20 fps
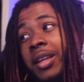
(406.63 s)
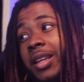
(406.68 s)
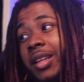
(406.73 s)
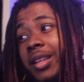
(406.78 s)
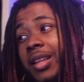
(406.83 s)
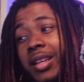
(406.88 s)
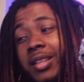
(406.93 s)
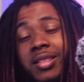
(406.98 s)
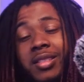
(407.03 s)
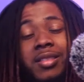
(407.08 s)

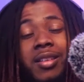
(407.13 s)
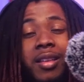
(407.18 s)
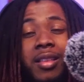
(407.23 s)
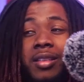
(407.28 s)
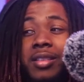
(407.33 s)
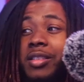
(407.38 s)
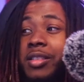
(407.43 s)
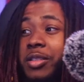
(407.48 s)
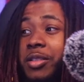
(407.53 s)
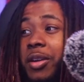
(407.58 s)
That's
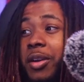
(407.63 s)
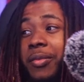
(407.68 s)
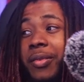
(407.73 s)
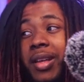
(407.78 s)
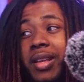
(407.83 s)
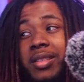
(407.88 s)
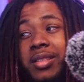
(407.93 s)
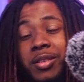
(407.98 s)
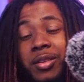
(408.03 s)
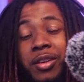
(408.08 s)
nothing to scoff at.
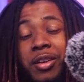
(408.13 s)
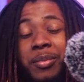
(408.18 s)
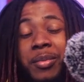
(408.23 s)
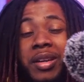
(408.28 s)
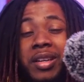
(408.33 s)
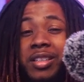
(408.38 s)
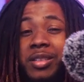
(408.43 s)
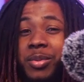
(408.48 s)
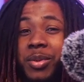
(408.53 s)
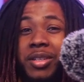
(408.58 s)
It's still a lot of
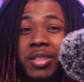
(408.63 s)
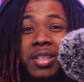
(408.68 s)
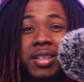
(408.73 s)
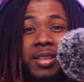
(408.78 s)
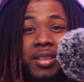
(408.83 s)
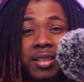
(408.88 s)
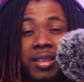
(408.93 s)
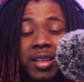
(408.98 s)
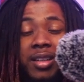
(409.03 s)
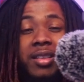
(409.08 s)
money, especially
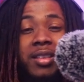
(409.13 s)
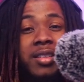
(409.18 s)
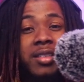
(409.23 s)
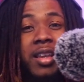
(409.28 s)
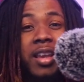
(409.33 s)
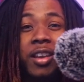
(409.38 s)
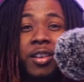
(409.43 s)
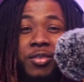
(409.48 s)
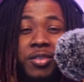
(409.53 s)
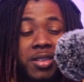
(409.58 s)
in, in this
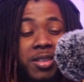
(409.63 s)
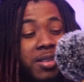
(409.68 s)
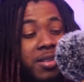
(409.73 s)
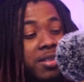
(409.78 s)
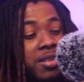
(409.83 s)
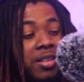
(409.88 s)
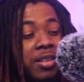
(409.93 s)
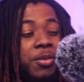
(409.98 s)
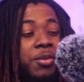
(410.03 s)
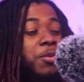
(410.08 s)

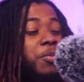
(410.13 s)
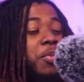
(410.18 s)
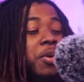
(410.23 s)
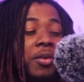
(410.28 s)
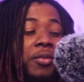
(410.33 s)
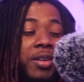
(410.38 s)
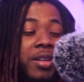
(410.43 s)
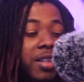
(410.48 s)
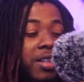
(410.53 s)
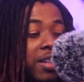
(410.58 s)
FGC or
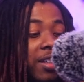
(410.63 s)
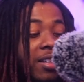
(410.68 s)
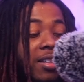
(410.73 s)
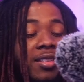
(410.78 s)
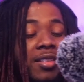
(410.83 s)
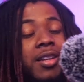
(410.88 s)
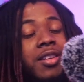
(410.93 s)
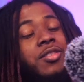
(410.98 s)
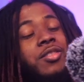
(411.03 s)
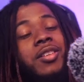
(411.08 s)
poverty,
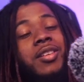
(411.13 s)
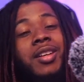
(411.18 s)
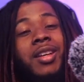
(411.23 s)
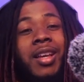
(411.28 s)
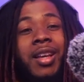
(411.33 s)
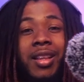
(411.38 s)
etc.